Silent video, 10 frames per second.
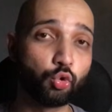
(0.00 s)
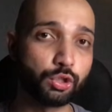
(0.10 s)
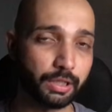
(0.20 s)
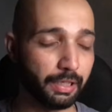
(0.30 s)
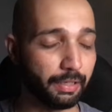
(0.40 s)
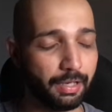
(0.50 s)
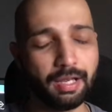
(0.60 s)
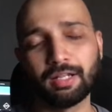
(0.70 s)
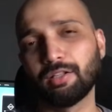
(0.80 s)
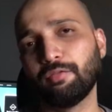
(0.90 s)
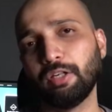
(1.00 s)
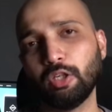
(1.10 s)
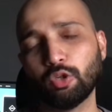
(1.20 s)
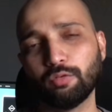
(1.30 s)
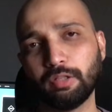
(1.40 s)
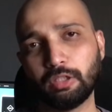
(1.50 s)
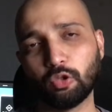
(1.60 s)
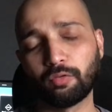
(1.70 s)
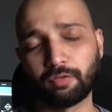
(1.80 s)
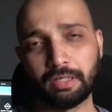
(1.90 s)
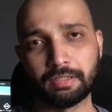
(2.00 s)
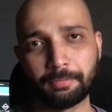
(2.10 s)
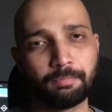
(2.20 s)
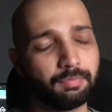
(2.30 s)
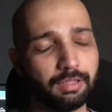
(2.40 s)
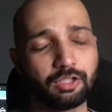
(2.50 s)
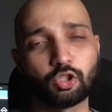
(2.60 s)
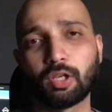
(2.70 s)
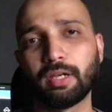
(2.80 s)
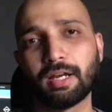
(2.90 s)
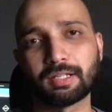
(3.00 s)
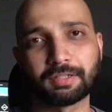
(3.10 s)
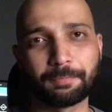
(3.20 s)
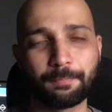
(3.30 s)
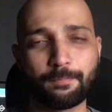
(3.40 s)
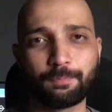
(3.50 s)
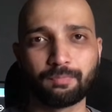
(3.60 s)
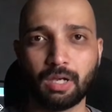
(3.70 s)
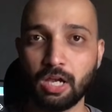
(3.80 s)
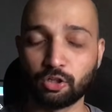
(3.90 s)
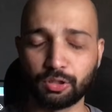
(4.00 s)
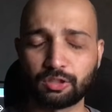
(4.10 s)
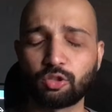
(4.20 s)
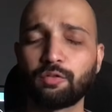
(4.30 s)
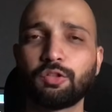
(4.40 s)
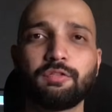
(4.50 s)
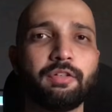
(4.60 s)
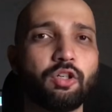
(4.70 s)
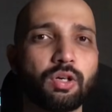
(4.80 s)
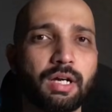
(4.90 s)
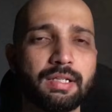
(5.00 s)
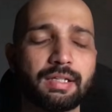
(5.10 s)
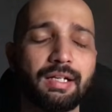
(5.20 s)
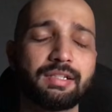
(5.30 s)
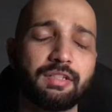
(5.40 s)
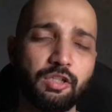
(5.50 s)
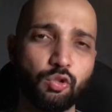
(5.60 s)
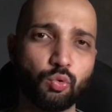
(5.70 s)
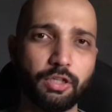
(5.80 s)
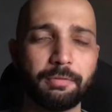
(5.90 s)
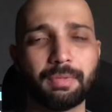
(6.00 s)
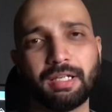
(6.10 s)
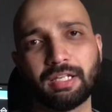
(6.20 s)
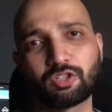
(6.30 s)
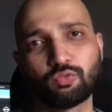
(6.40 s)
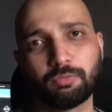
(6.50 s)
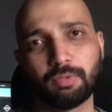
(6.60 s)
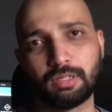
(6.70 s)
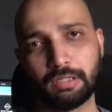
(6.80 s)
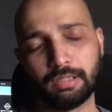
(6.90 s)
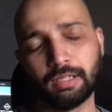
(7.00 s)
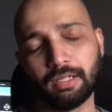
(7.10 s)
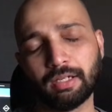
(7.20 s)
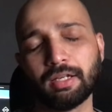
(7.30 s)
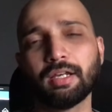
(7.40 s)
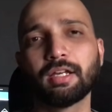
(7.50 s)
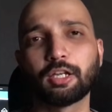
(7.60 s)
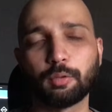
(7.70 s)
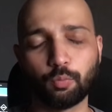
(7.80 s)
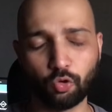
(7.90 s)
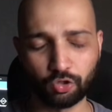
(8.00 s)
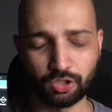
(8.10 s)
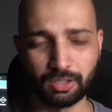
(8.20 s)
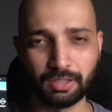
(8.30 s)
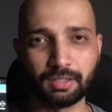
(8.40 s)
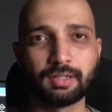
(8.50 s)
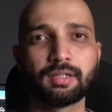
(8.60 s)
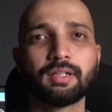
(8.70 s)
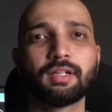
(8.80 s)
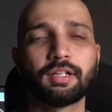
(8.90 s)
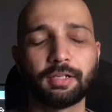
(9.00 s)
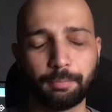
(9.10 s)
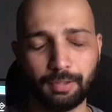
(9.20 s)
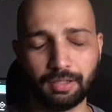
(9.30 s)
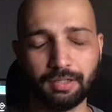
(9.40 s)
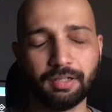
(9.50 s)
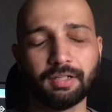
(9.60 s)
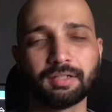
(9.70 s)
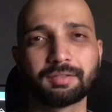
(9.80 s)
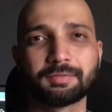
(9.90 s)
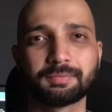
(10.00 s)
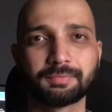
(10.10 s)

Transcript: share the video with your friends. That's all I ask. That's all for this video, guys. I'll see you in my next one. But till then, keep watching, keep learning.